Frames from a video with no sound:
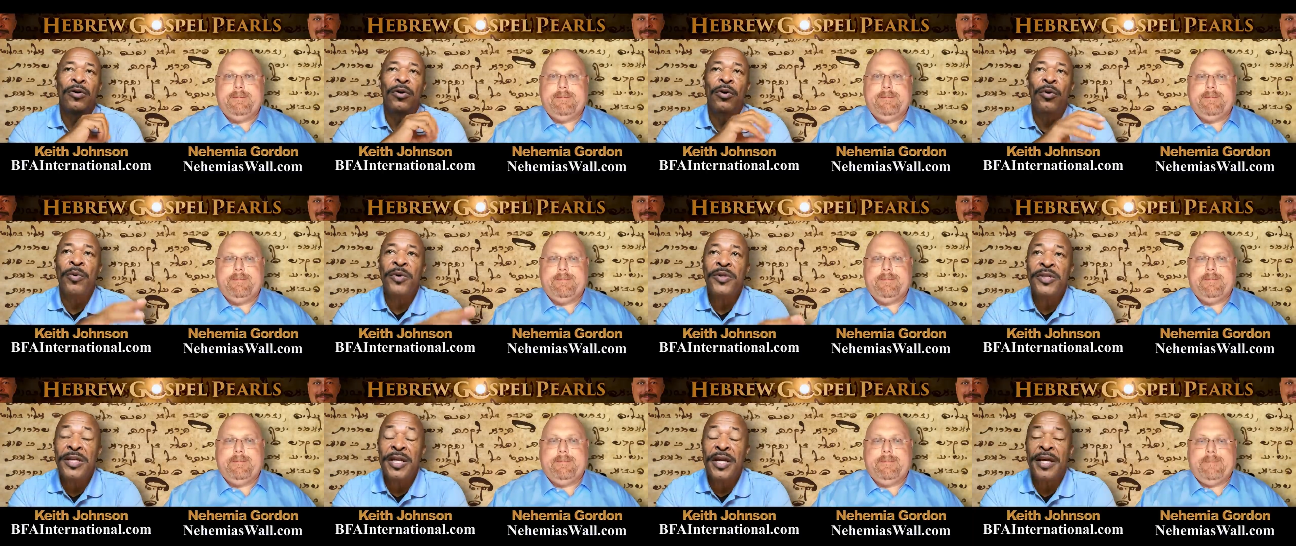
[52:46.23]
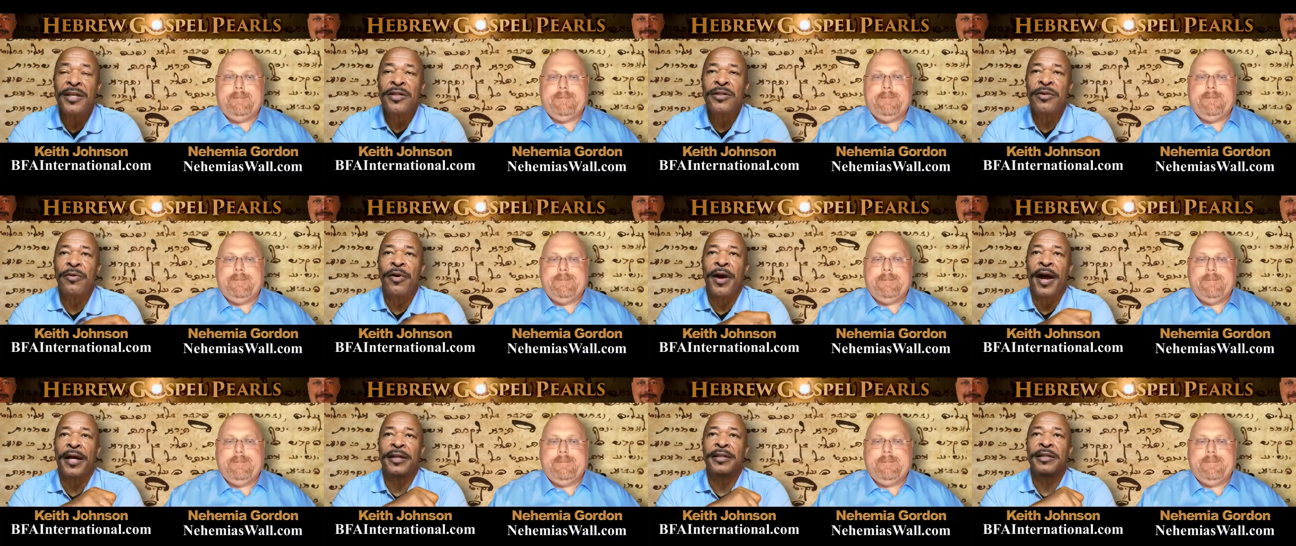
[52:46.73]
Speaker 1: Who was he
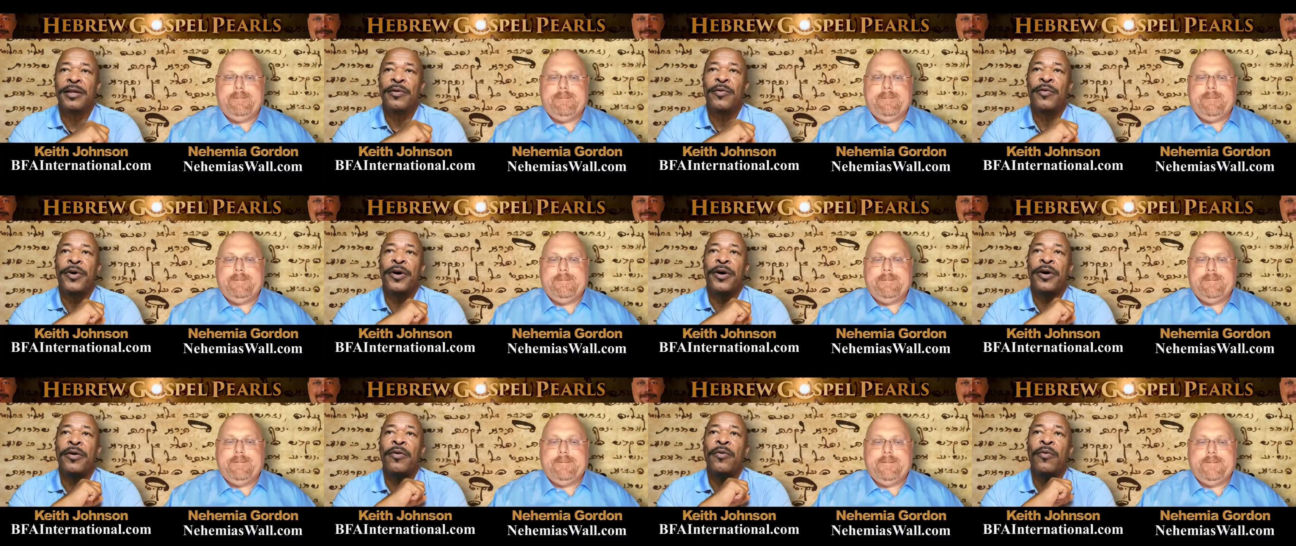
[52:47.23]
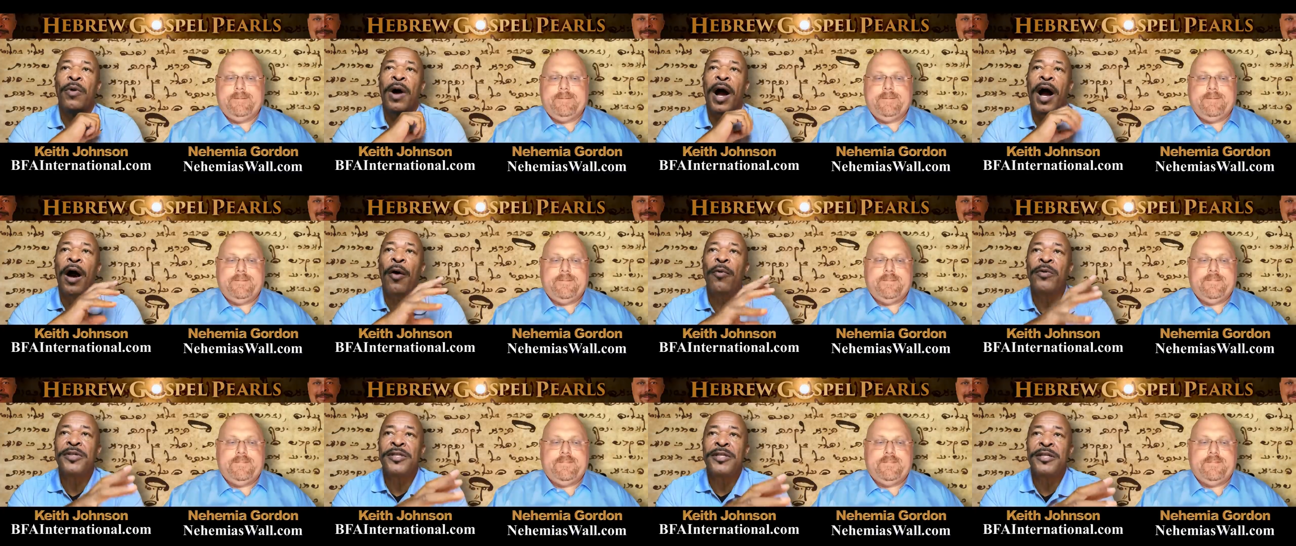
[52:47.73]
interacting with?
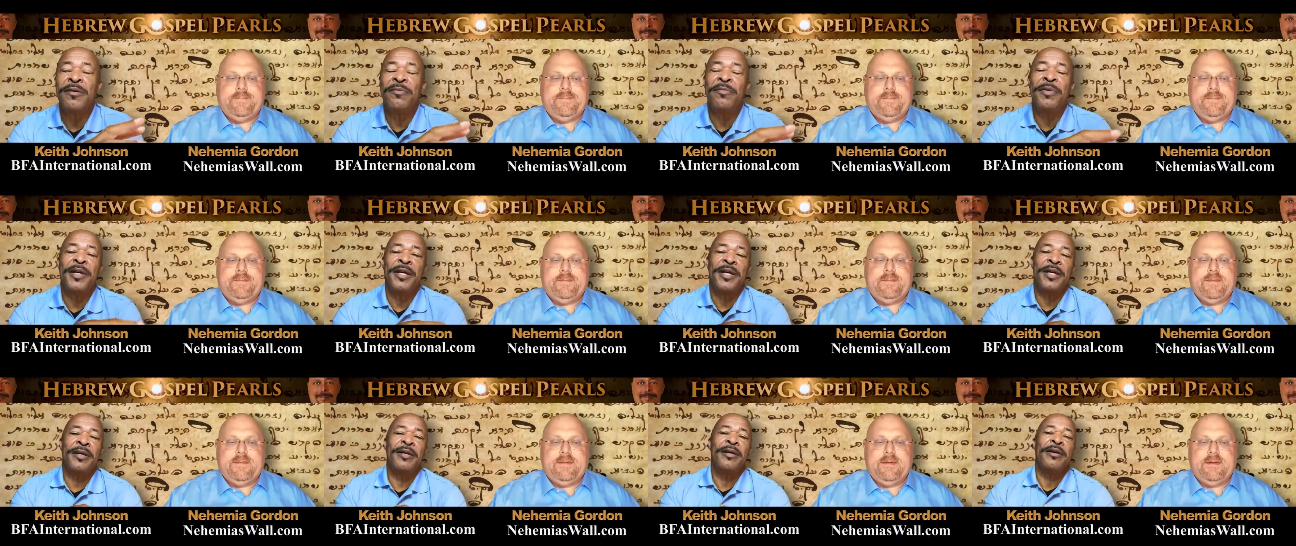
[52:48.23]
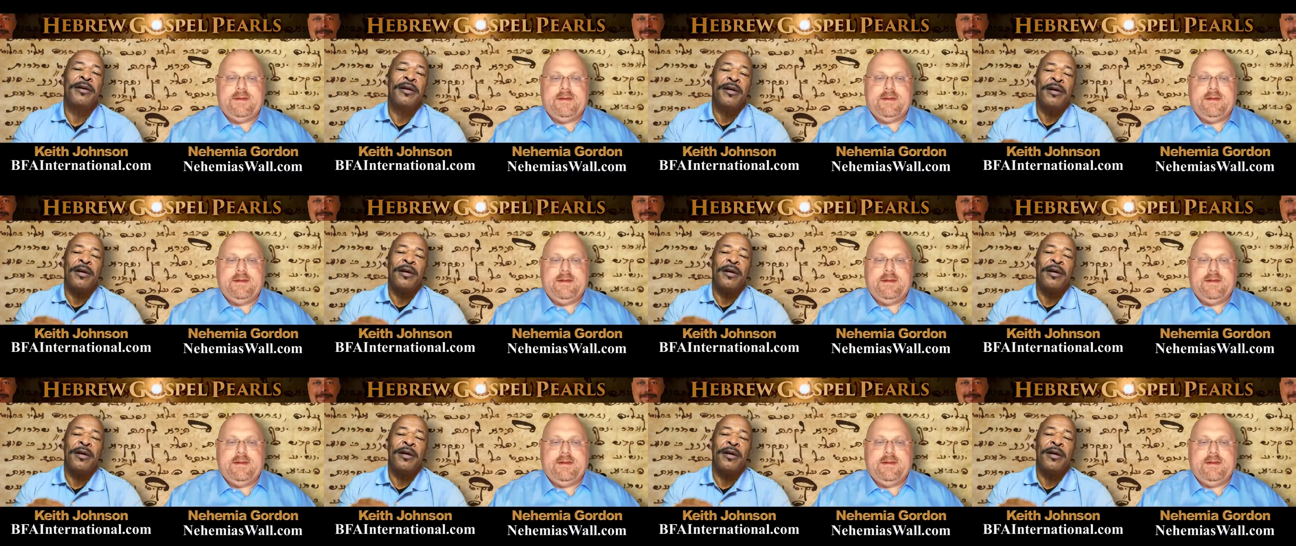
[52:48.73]
How was he being